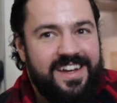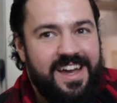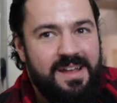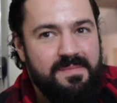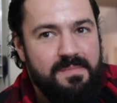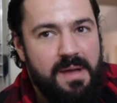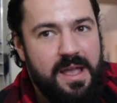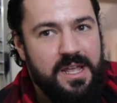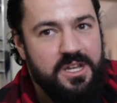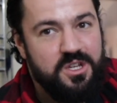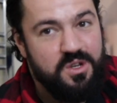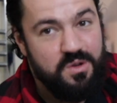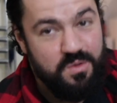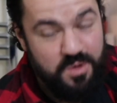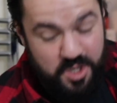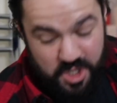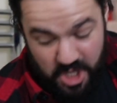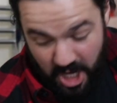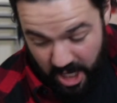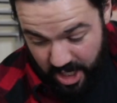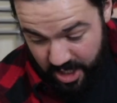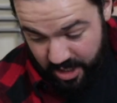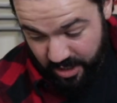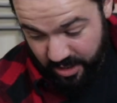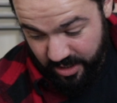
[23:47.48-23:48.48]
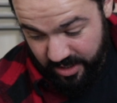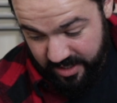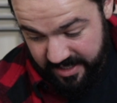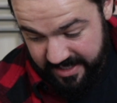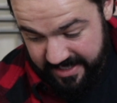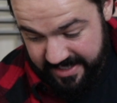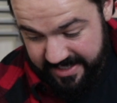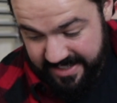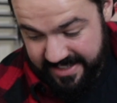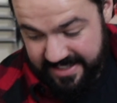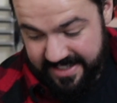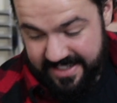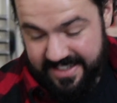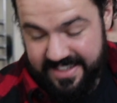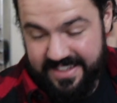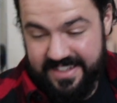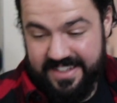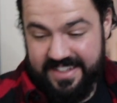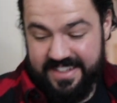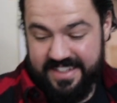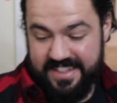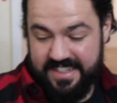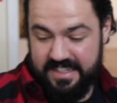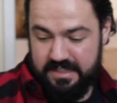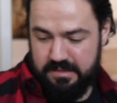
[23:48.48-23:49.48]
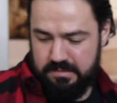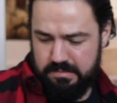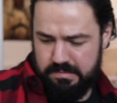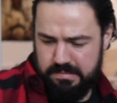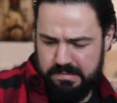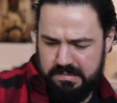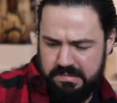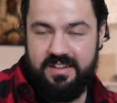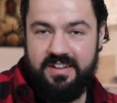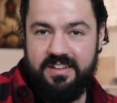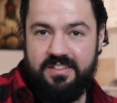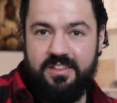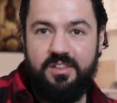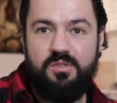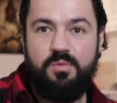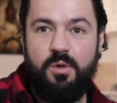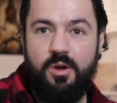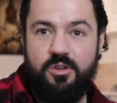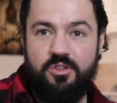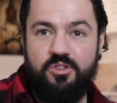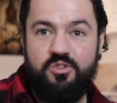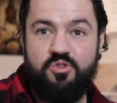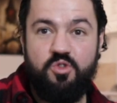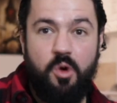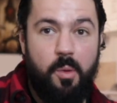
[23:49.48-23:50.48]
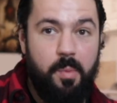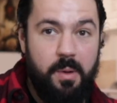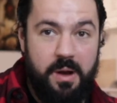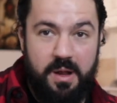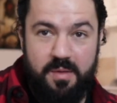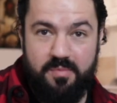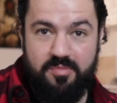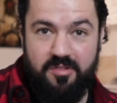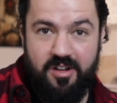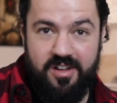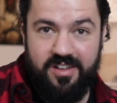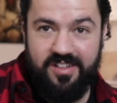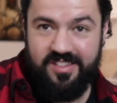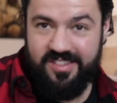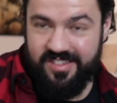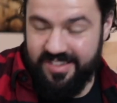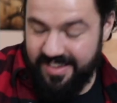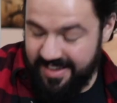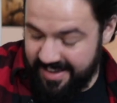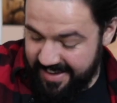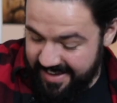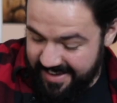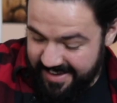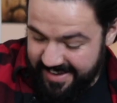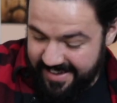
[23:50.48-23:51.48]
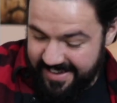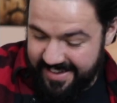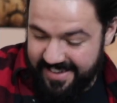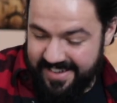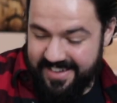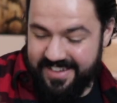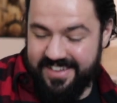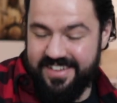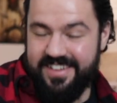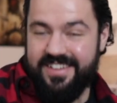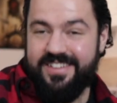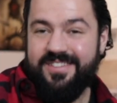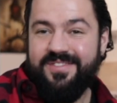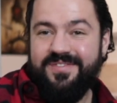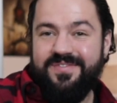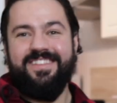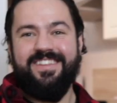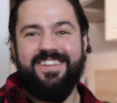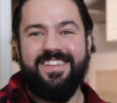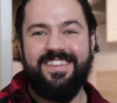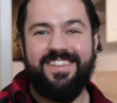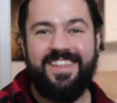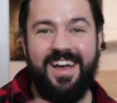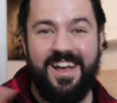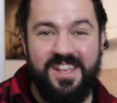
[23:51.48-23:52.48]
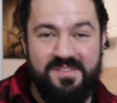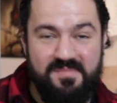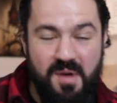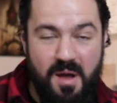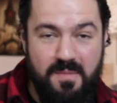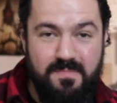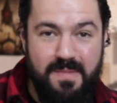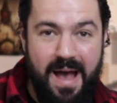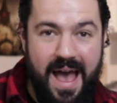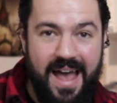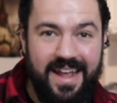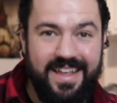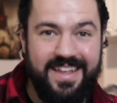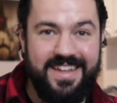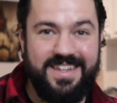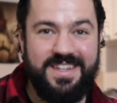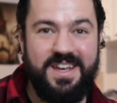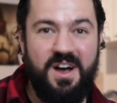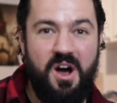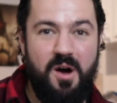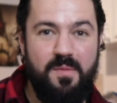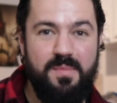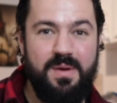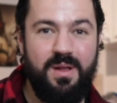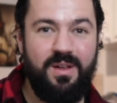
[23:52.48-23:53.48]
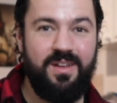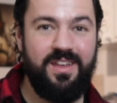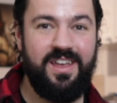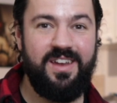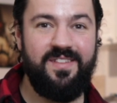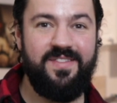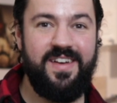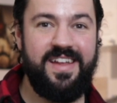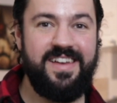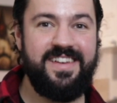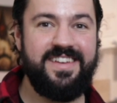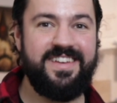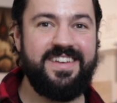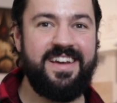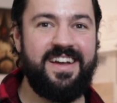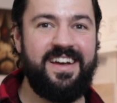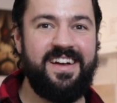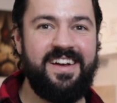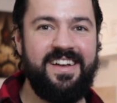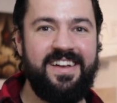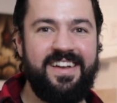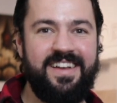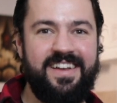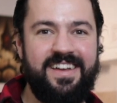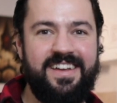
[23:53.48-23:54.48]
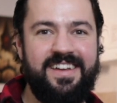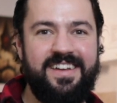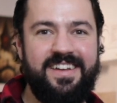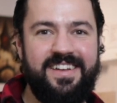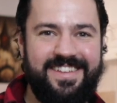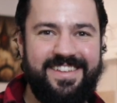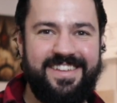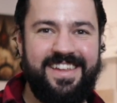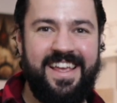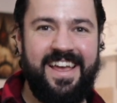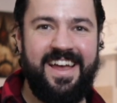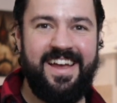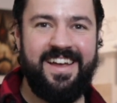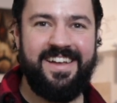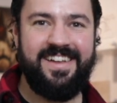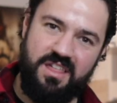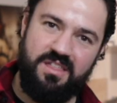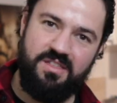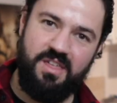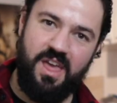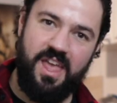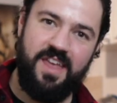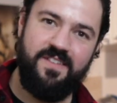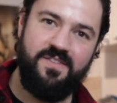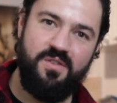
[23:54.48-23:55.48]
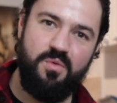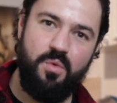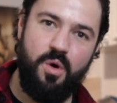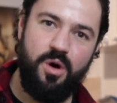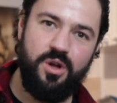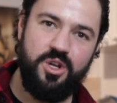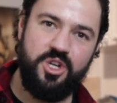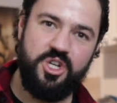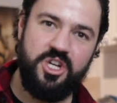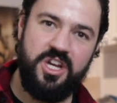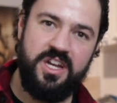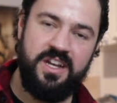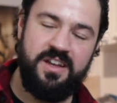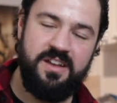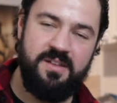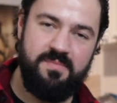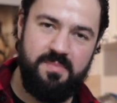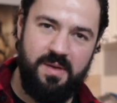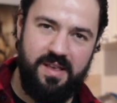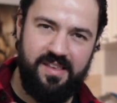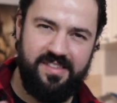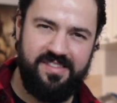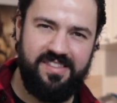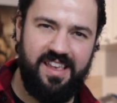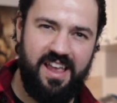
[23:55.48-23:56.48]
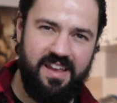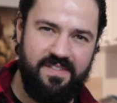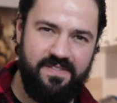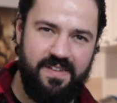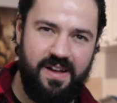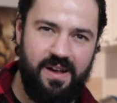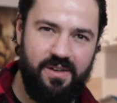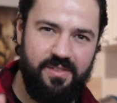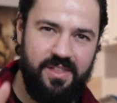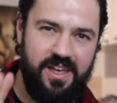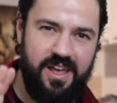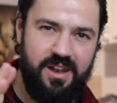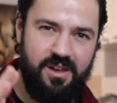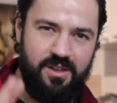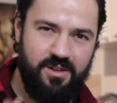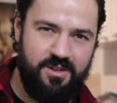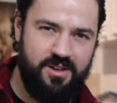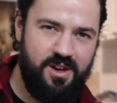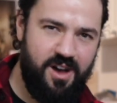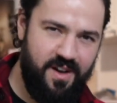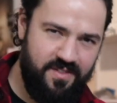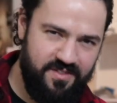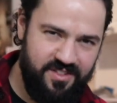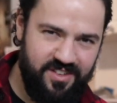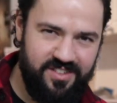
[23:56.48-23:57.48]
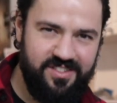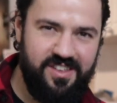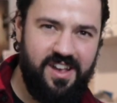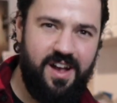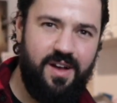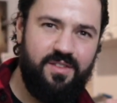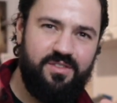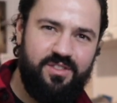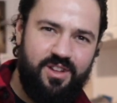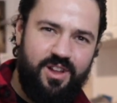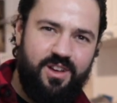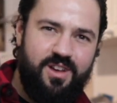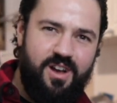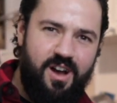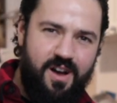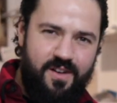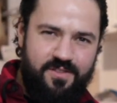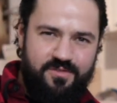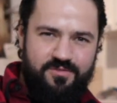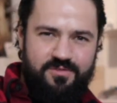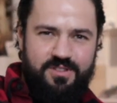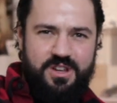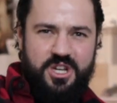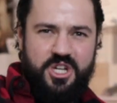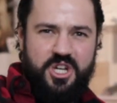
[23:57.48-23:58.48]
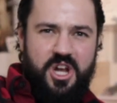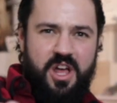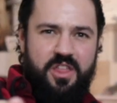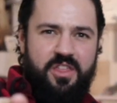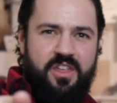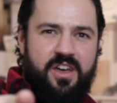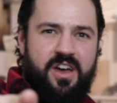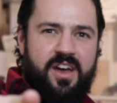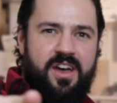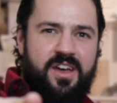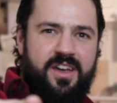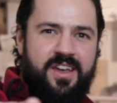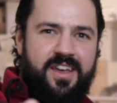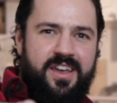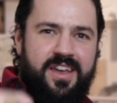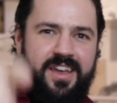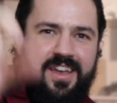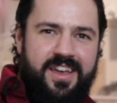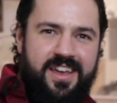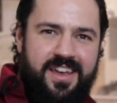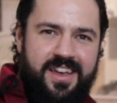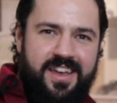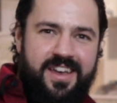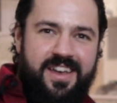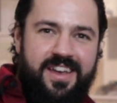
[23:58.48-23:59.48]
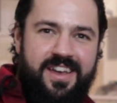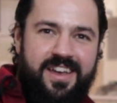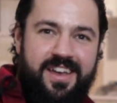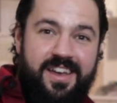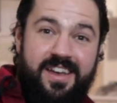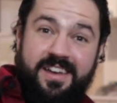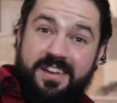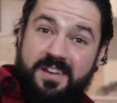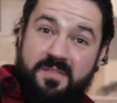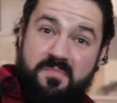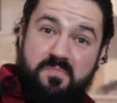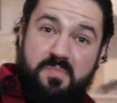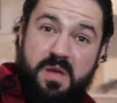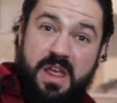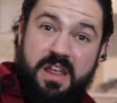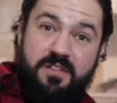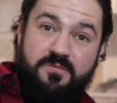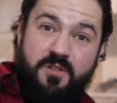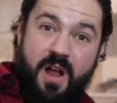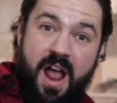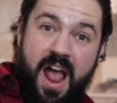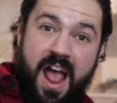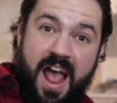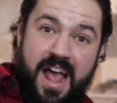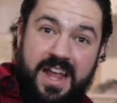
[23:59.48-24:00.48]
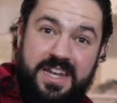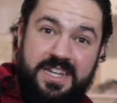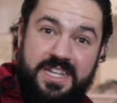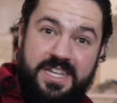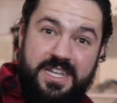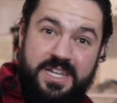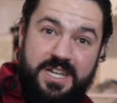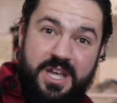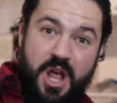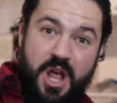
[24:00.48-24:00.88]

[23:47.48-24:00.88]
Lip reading: and made you chuckle. This is why I just drop it and it breaks. That was my mad guitar building adventure. Yeah, thank you for watching. Be safe out there, look after yourselves, look after each other, and be rad.